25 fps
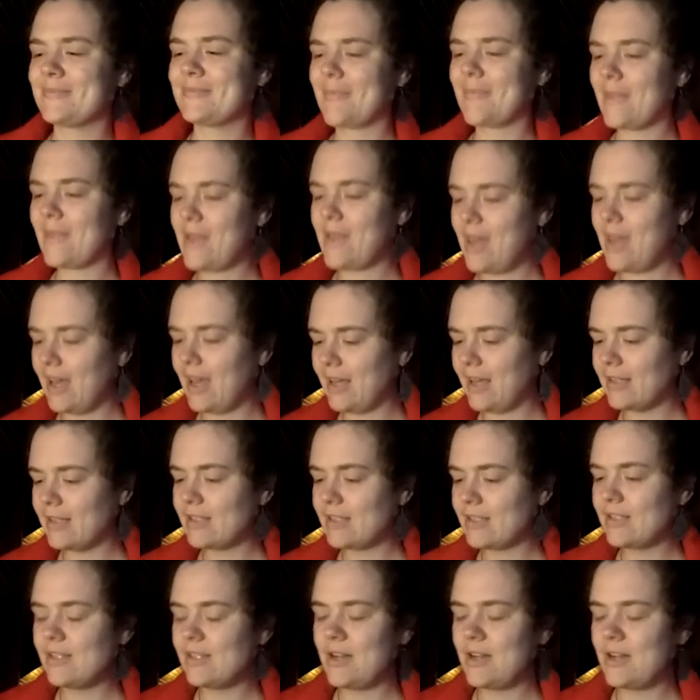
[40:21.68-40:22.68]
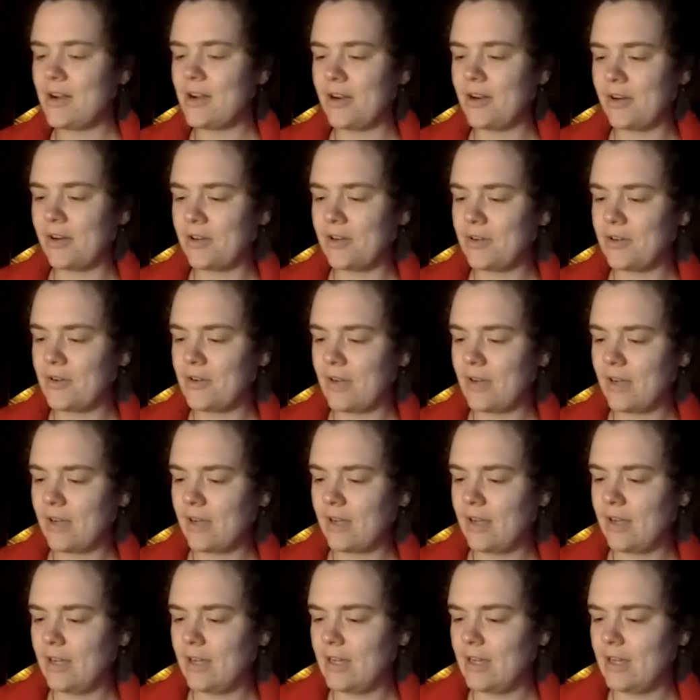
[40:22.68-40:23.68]
Okay, so
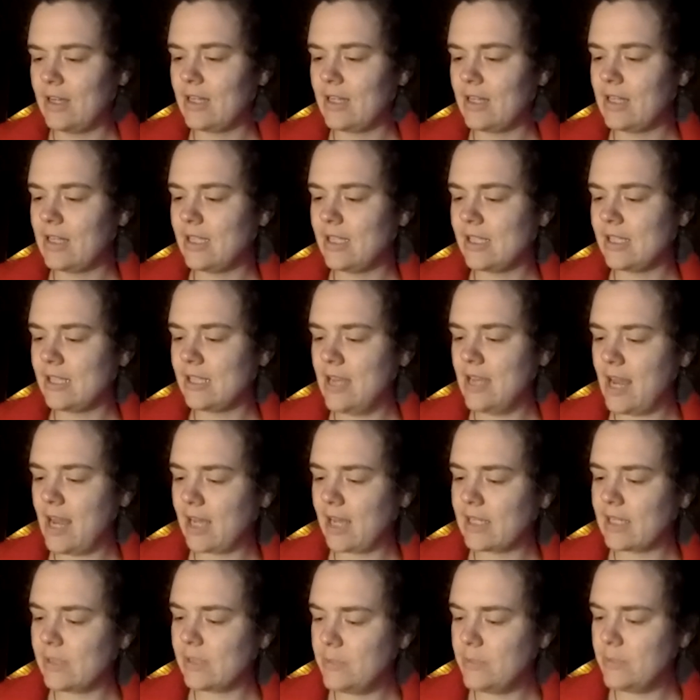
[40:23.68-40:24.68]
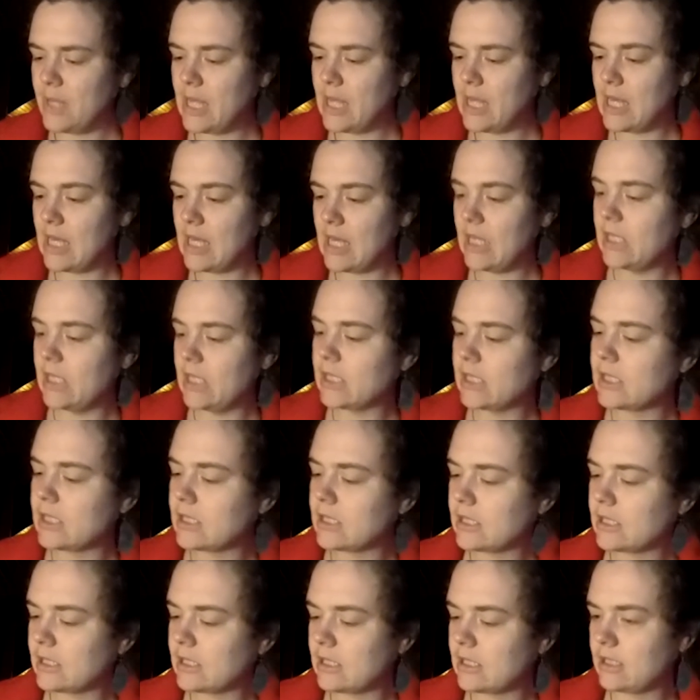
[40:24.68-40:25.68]
this next
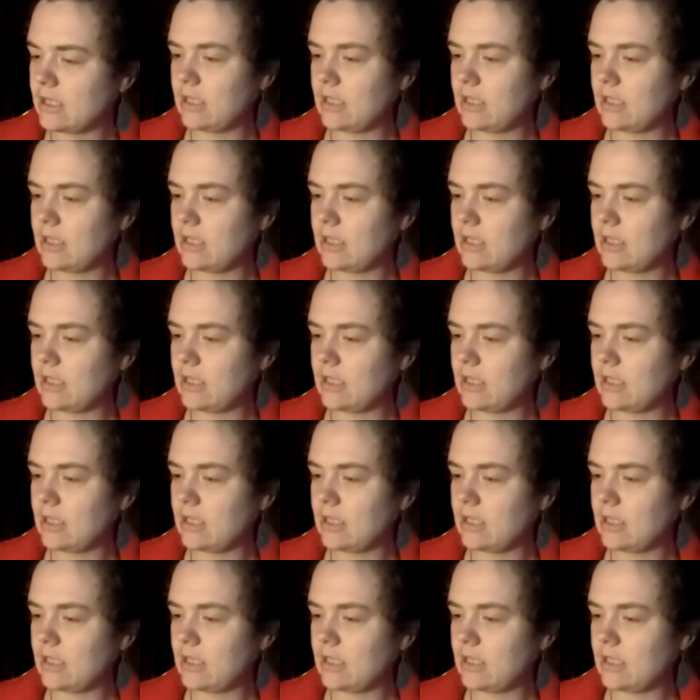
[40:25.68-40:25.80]
piece